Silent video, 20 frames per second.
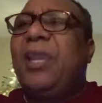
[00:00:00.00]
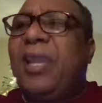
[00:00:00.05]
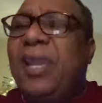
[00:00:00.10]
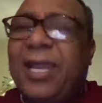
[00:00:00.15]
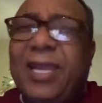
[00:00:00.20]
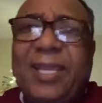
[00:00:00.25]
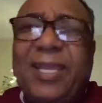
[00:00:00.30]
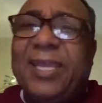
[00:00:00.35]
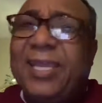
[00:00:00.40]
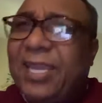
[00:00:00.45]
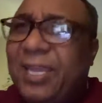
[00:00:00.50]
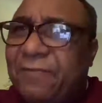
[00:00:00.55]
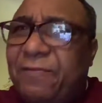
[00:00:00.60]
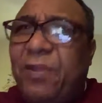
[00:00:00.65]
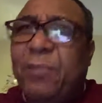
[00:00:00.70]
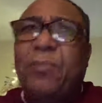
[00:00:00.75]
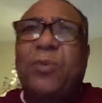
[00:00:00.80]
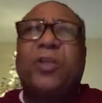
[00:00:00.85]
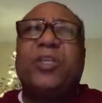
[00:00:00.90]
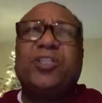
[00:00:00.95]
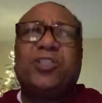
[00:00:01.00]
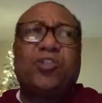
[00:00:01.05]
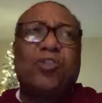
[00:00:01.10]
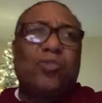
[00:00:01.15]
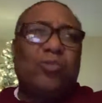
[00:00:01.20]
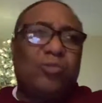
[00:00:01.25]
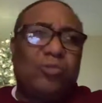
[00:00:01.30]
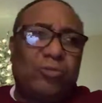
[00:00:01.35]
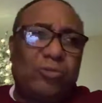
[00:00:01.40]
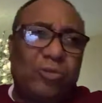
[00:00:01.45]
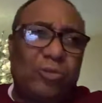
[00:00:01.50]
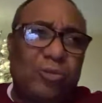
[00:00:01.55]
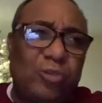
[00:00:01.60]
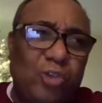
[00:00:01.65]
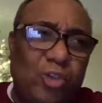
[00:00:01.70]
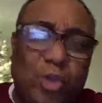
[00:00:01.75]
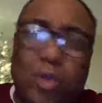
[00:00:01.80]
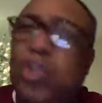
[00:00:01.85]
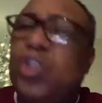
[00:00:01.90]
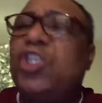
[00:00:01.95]
Ellen gave the money to
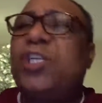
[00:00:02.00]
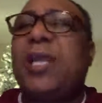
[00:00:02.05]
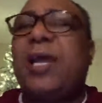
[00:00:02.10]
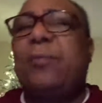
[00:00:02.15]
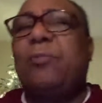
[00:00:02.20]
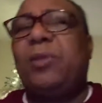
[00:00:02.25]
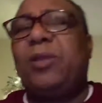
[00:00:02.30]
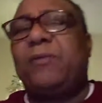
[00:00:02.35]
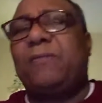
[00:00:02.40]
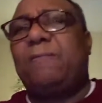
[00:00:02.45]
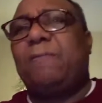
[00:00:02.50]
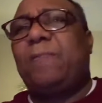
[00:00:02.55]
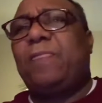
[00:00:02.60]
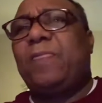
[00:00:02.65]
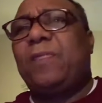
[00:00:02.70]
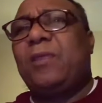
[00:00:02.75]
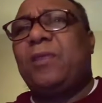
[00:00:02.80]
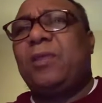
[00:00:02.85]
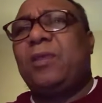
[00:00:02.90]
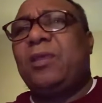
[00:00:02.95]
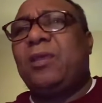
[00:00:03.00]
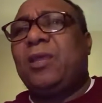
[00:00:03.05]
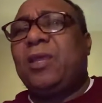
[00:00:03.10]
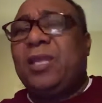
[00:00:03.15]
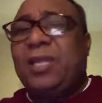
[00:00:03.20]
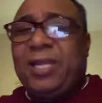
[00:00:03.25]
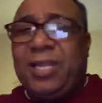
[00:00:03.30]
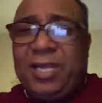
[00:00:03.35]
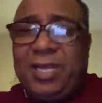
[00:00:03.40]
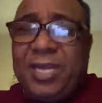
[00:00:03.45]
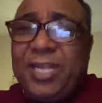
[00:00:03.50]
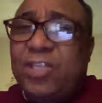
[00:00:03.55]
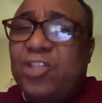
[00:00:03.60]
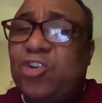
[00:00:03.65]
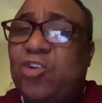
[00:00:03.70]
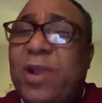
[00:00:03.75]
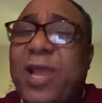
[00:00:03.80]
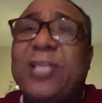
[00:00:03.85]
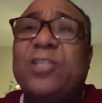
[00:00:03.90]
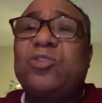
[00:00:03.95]
Eugene Nangwe. They
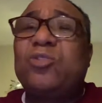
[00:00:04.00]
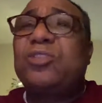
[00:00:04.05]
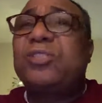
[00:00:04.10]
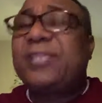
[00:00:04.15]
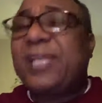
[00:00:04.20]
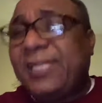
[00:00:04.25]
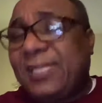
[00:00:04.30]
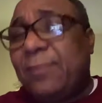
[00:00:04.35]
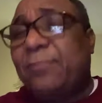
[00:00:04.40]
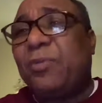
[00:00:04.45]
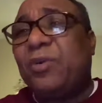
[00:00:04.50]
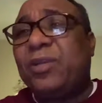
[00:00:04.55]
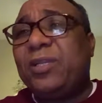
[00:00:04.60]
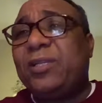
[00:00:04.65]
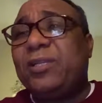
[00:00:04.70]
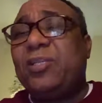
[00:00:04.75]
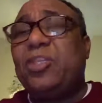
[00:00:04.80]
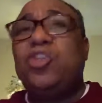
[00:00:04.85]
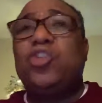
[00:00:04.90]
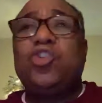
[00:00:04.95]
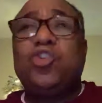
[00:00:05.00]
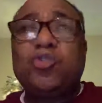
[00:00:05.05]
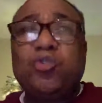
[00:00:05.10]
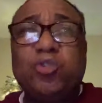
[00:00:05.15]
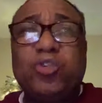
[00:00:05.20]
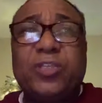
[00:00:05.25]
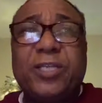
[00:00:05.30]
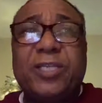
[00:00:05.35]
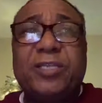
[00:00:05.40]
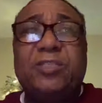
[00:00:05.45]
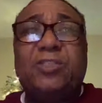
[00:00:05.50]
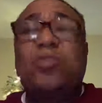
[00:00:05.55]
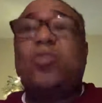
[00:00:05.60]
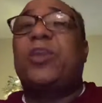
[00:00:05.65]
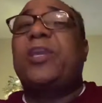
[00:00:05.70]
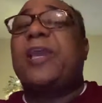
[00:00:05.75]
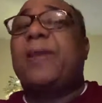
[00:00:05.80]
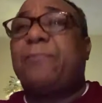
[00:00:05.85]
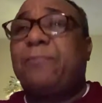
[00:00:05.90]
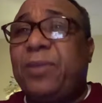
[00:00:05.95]
tried to take the money, use it to
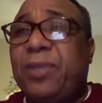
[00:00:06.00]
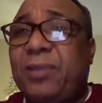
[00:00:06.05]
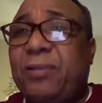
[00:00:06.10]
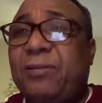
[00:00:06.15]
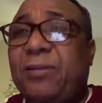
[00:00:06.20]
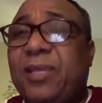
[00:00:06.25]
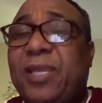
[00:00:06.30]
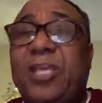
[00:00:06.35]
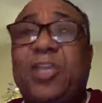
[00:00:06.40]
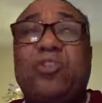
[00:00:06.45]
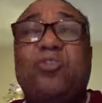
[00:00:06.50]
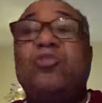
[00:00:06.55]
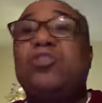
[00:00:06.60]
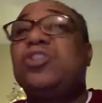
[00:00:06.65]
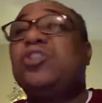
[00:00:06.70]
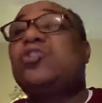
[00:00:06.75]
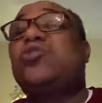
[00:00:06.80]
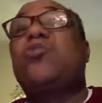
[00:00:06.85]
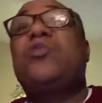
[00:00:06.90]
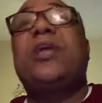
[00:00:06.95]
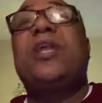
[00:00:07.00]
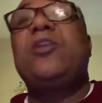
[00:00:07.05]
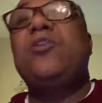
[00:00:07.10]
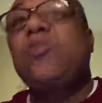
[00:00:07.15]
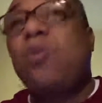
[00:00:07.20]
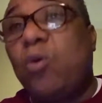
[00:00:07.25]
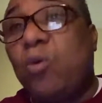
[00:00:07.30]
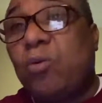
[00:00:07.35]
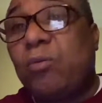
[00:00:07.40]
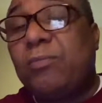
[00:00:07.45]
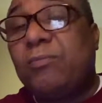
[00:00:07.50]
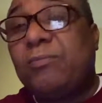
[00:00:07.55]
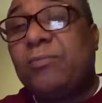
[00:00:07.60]
campaign, and Eugene told them no.